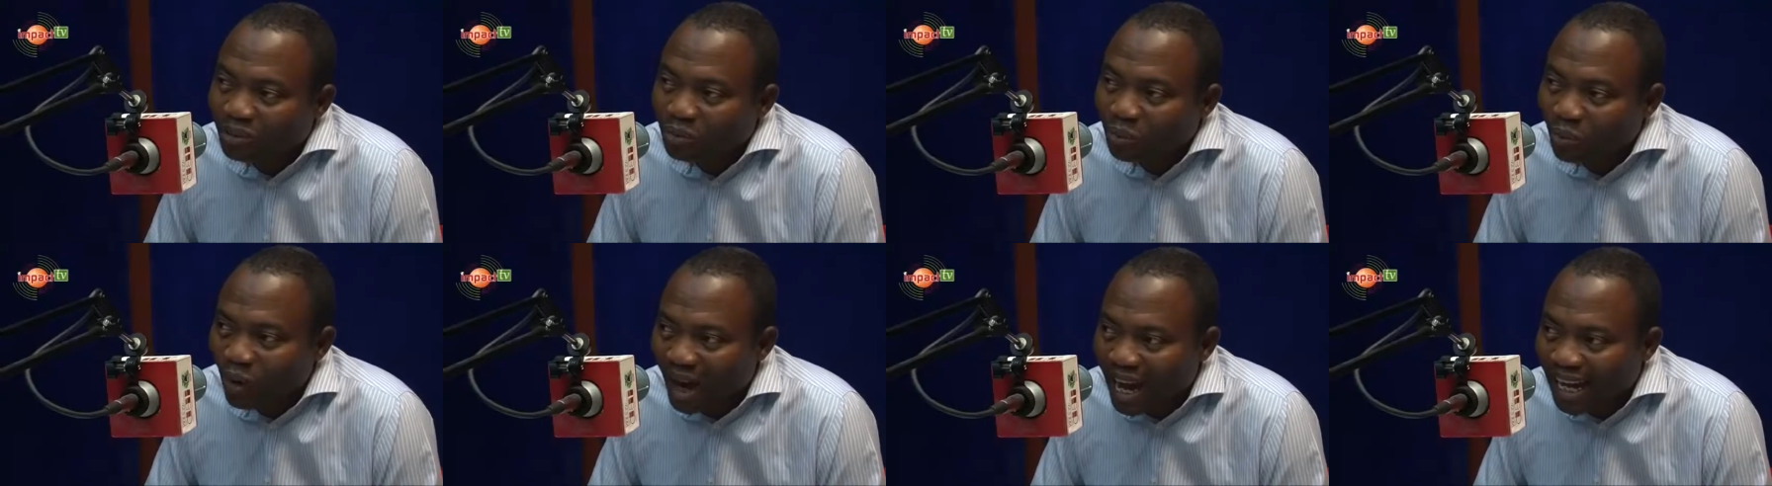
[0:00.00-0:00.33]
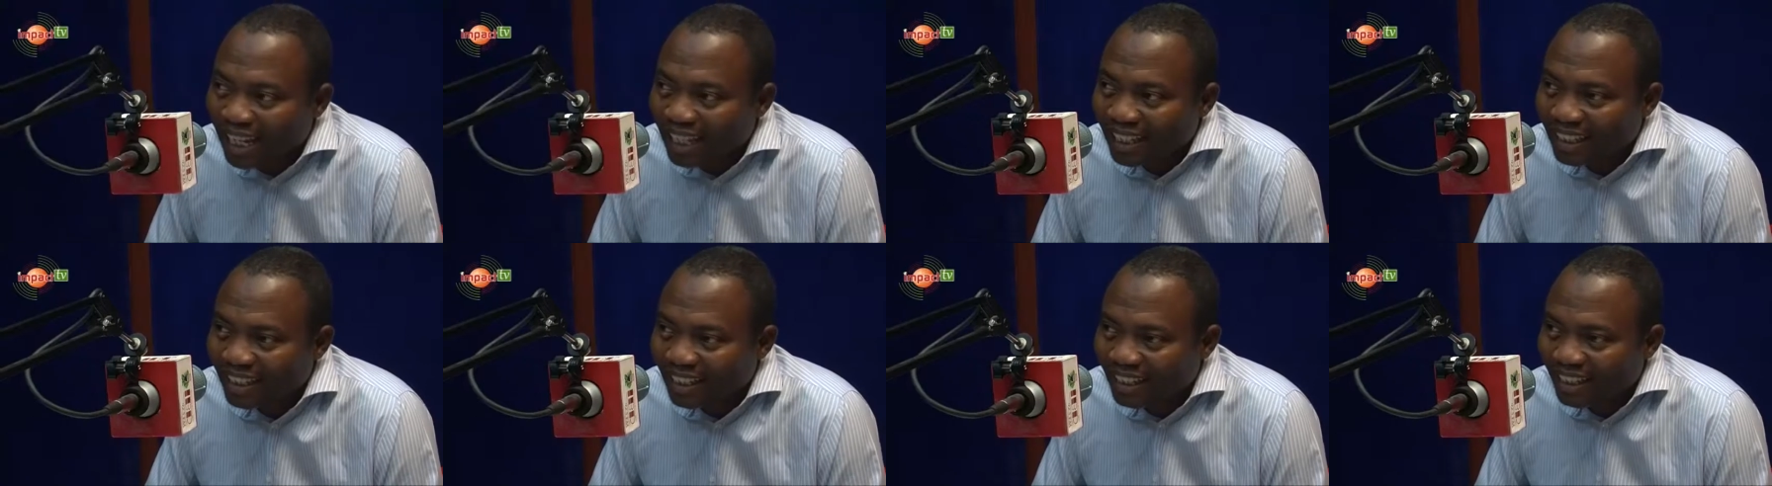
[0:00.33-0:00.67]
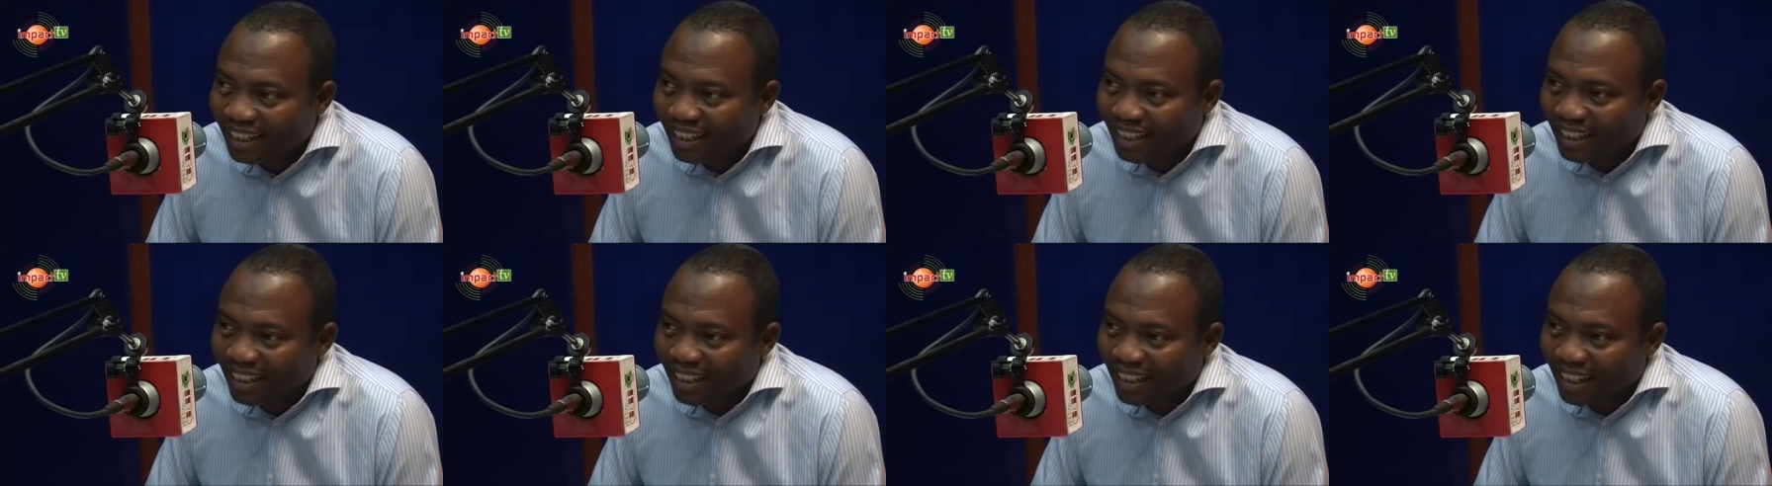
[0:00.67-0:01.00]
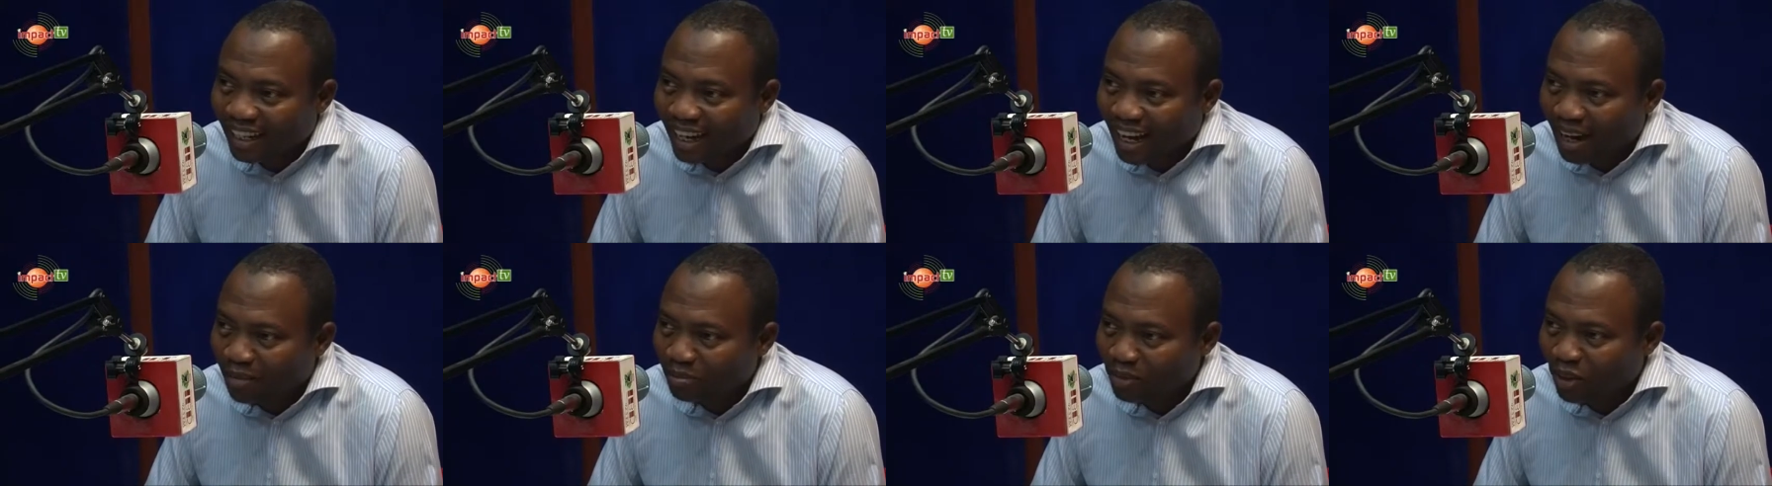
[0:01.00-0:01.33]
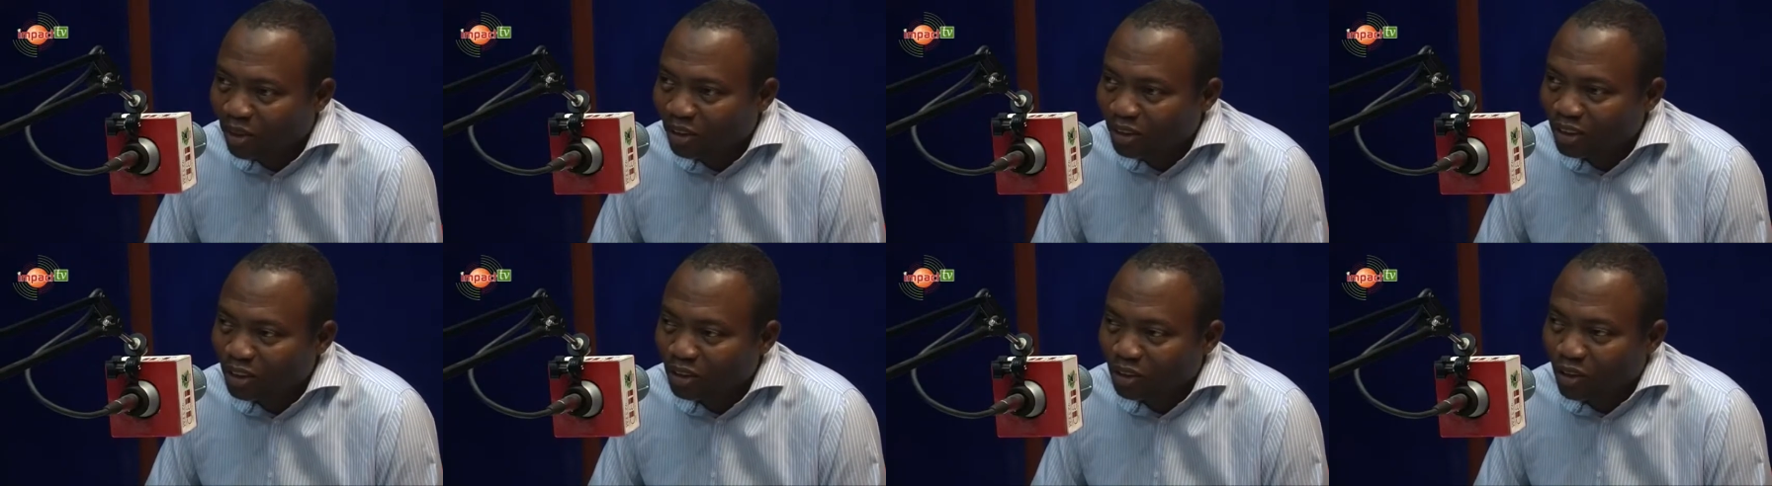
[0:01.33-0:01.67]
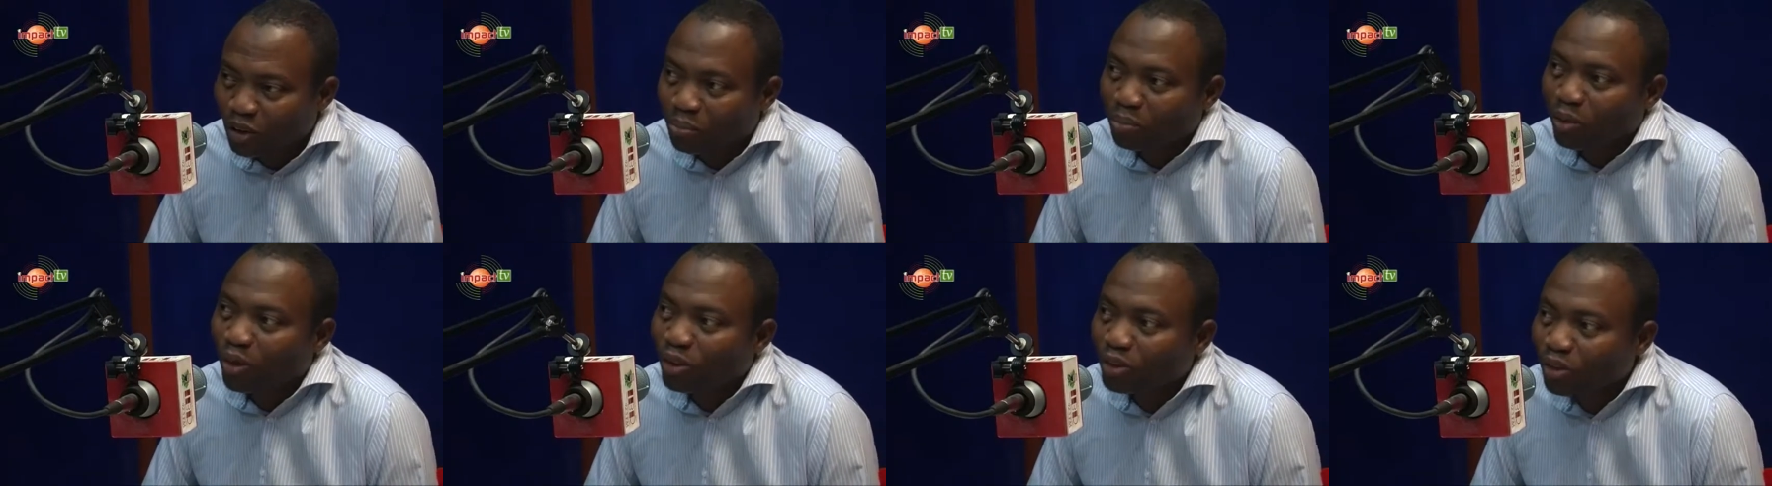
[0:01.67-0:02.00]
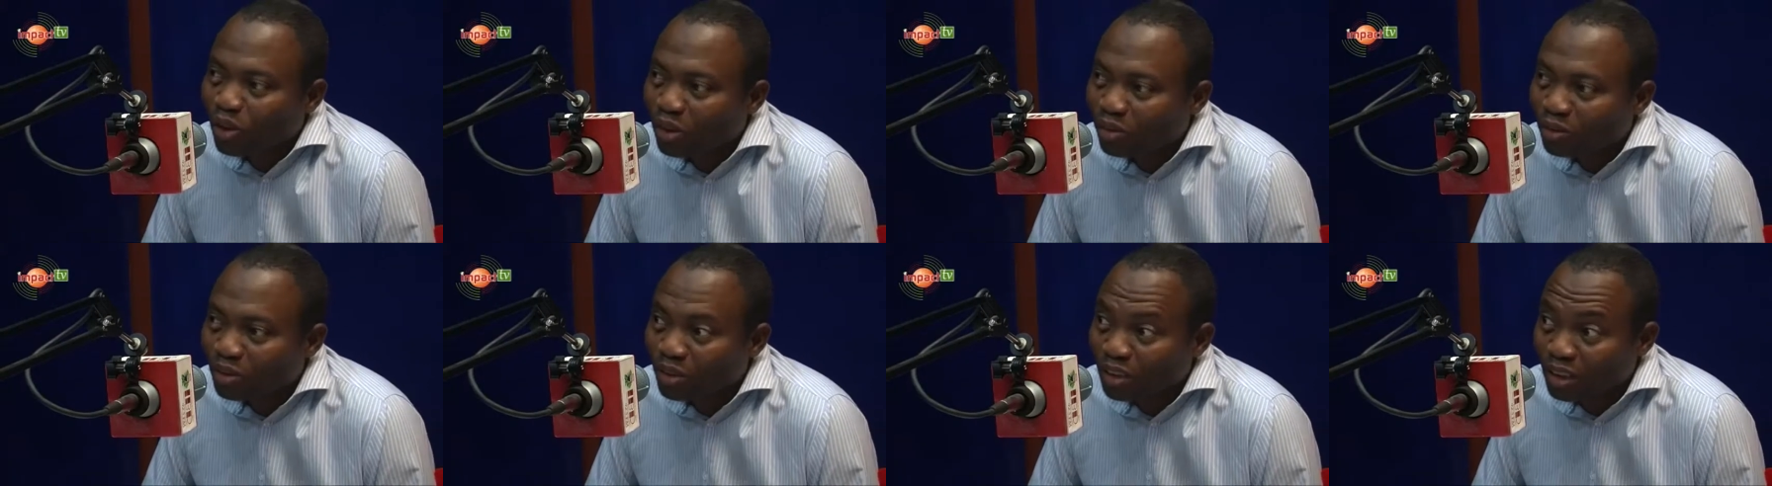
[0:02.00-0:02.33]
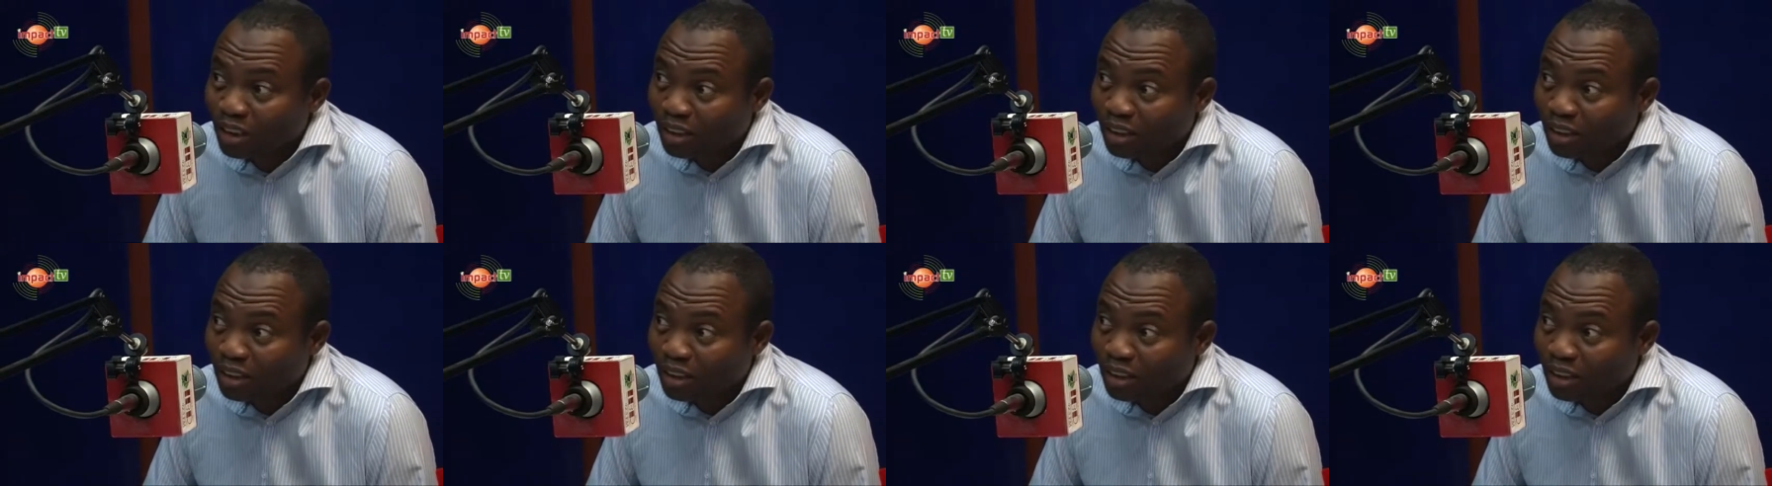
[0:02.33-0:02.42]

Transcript: why I'm not in support of